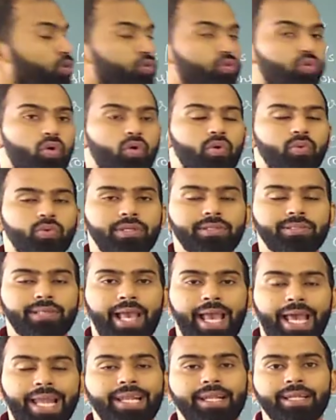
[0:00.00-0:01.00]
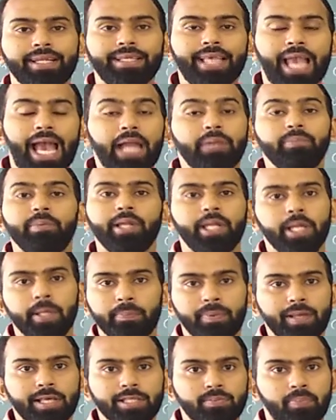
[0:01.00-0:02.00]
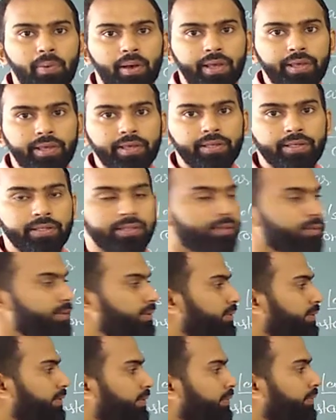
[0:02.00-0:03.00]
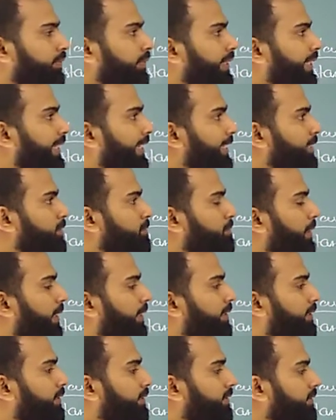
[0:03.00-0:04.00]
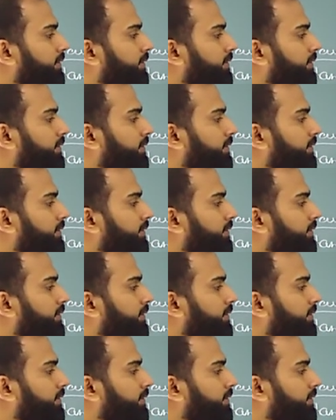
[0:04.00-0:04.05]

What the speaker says: so this n can be replaced by, we can expect